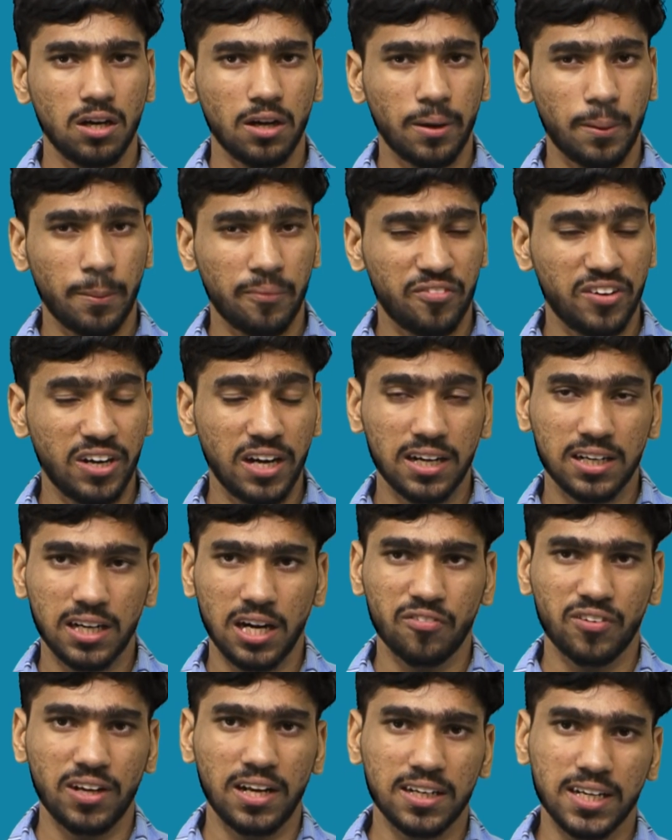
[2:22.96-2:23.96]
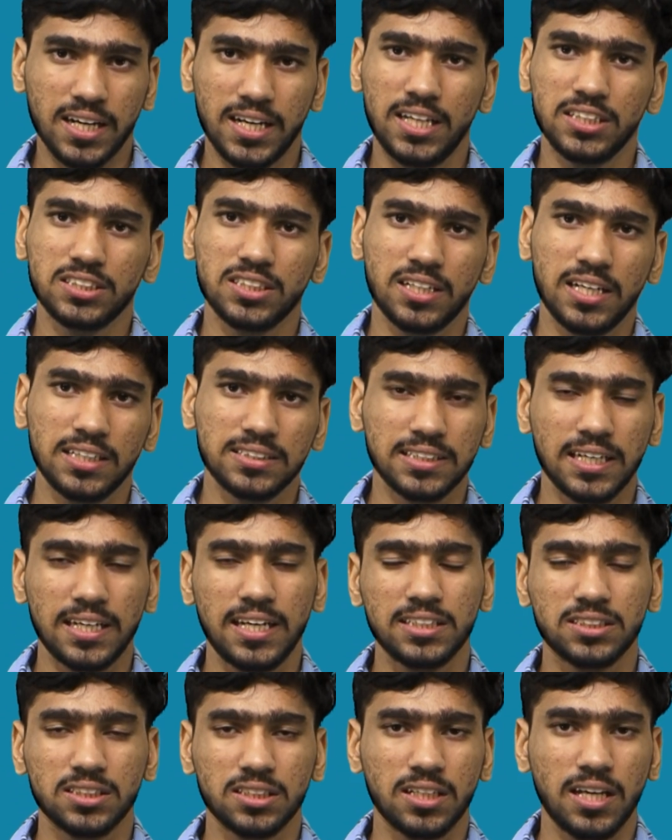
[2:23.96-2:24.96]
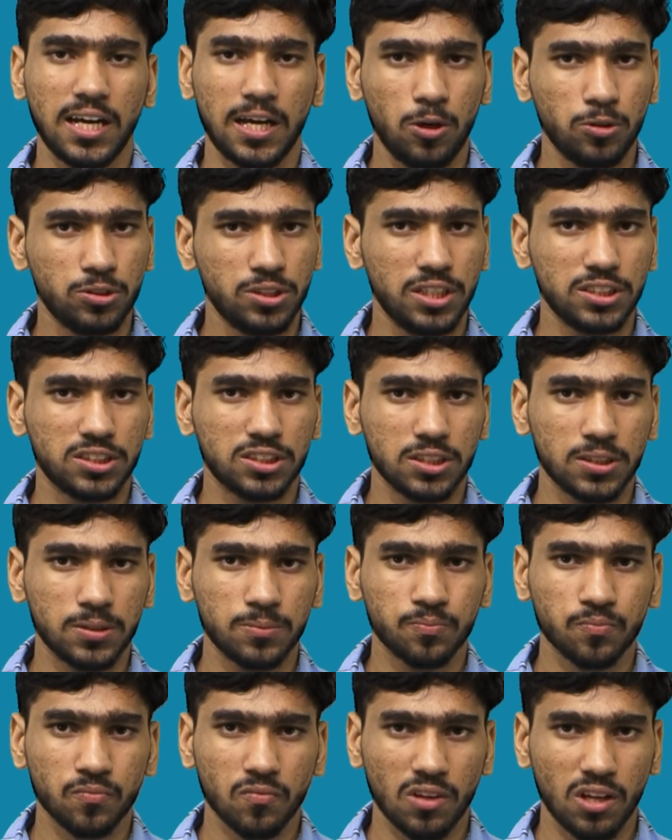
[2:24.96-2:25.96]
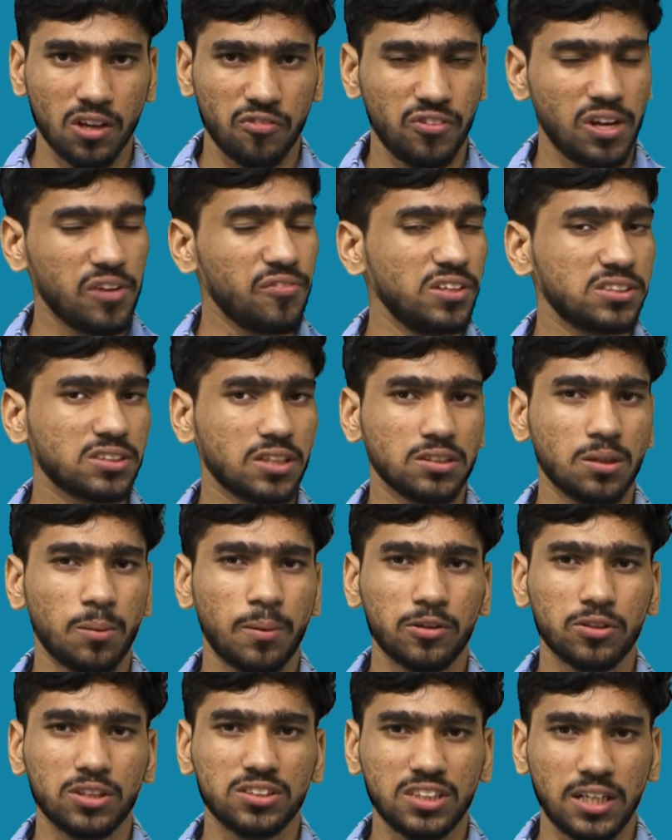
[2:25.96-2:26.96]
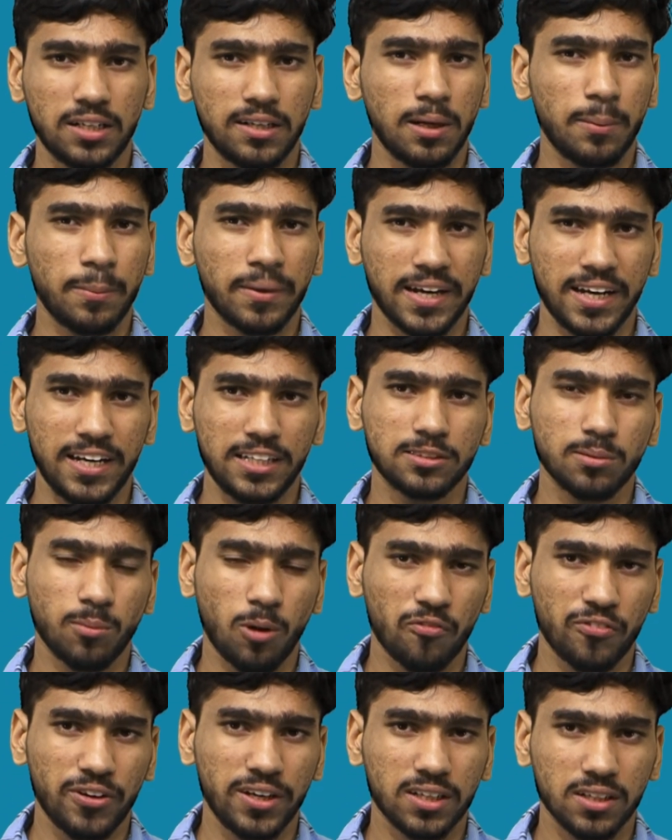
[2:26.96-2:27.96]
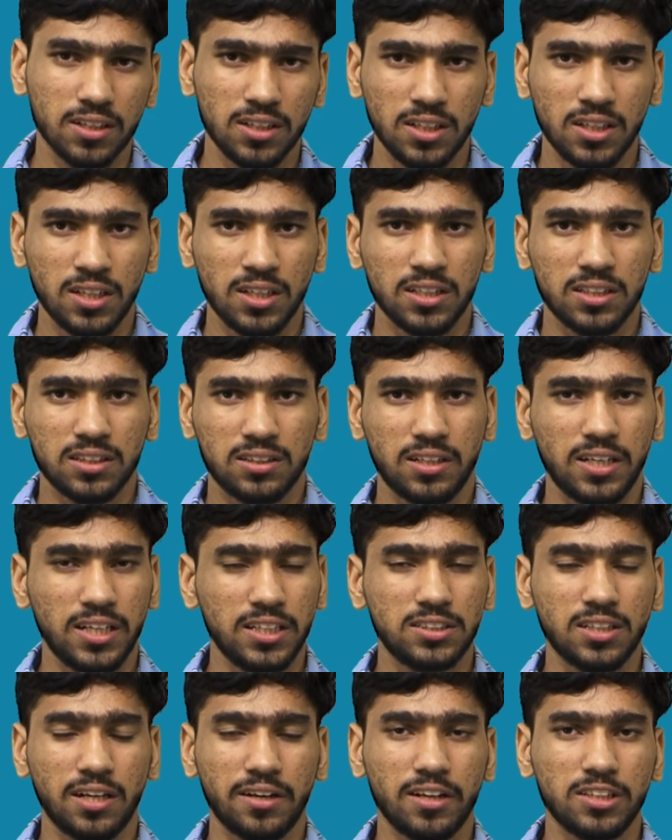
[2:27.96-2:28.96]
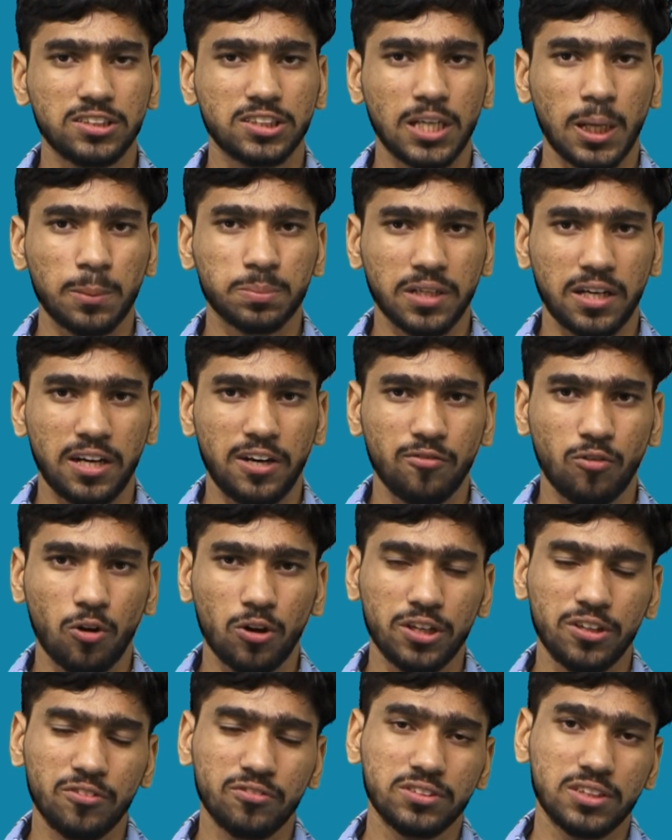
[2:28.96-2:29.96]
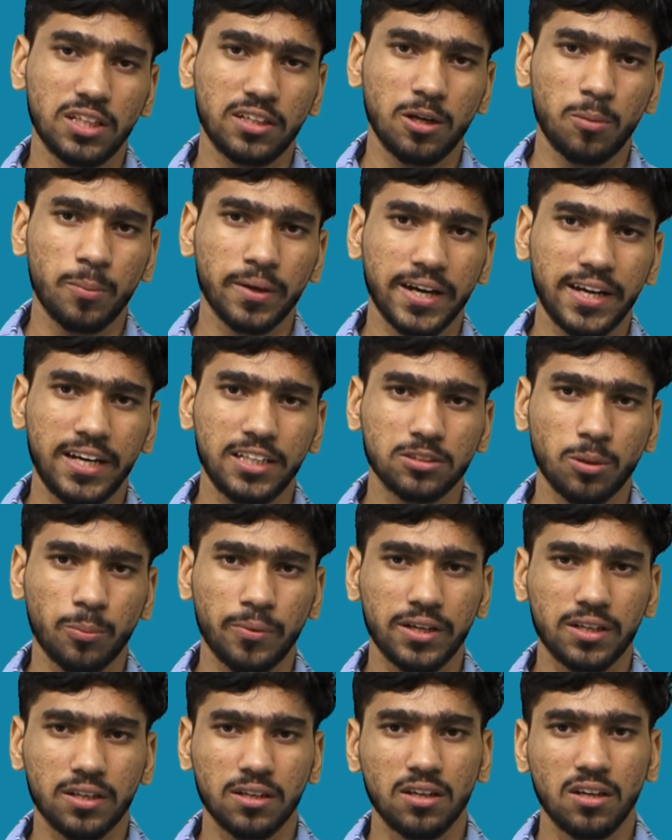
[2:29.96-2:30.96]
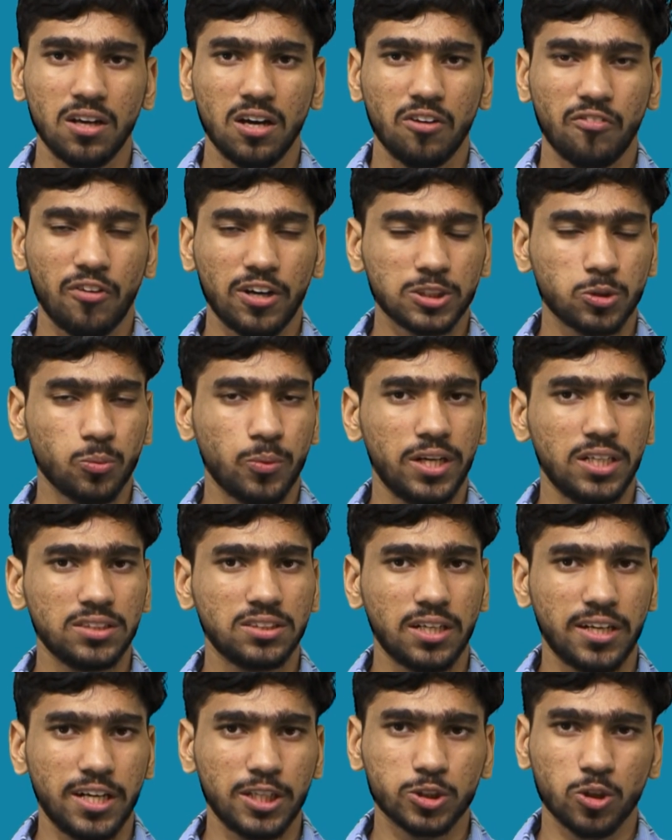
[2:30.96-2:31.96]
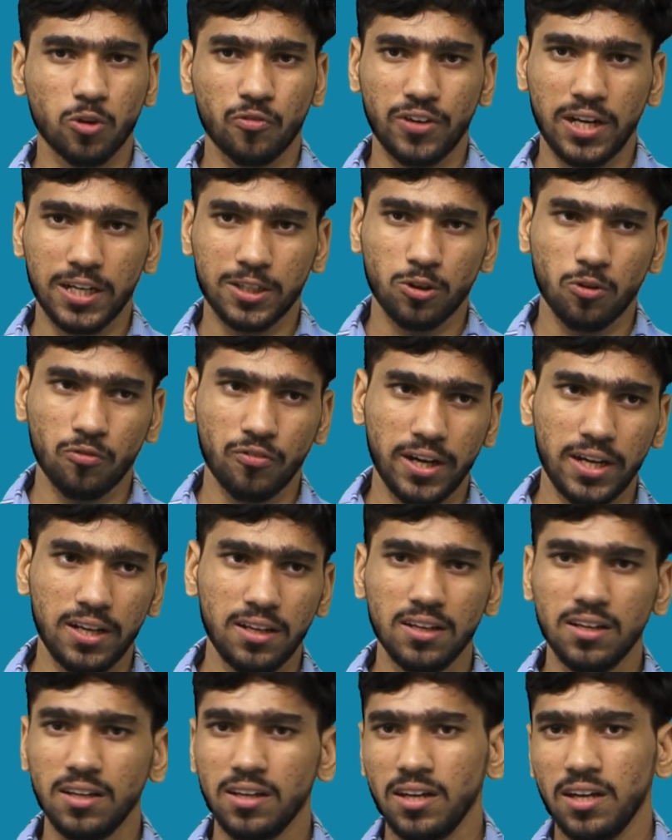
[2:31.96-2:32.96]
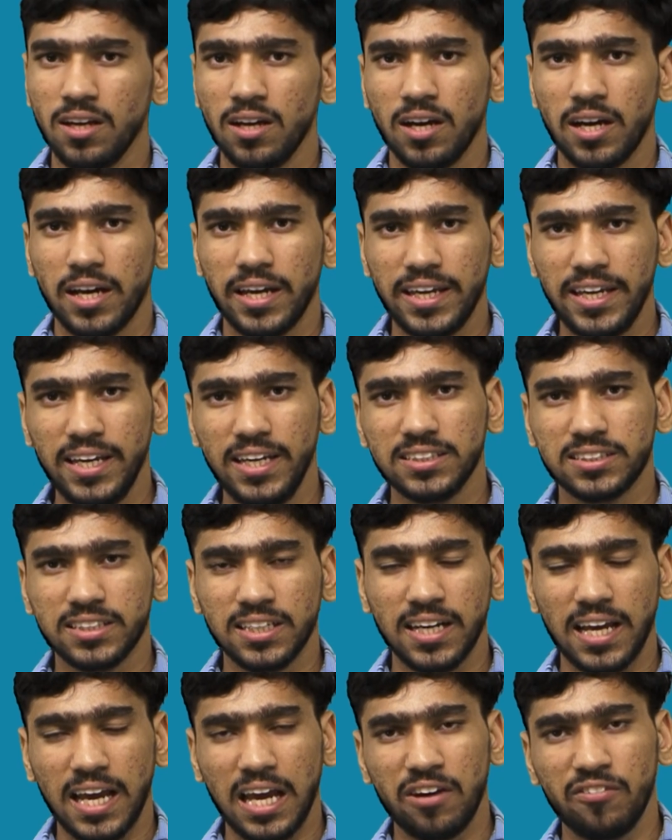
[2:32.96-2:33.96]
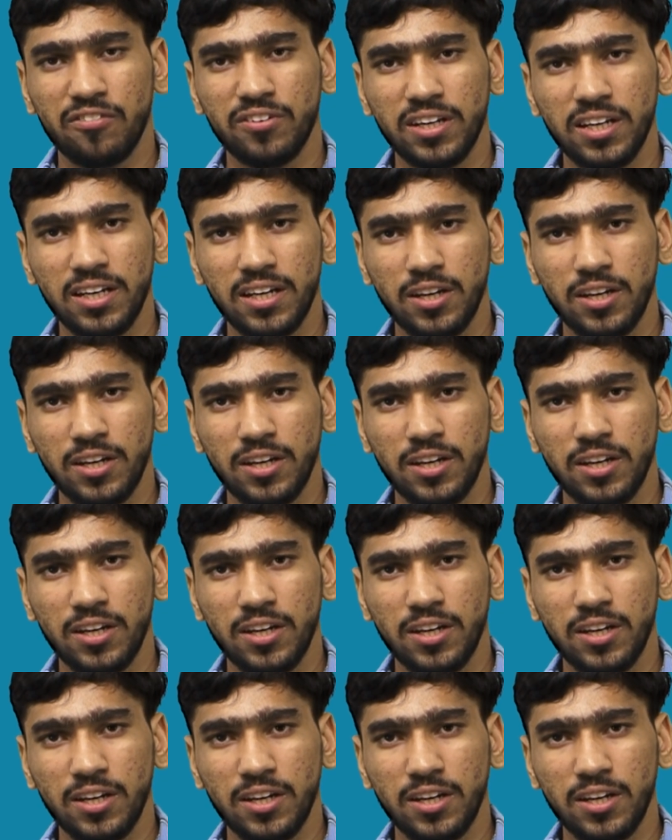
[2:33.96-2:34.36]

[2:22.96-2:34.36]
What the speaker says: Friedel-Crafts alkylation, acylation, halogenation. We have discussed about the general mechanism of it. 3 general steps are involved in general mechanism. It first one is generation of electrophile. Each and every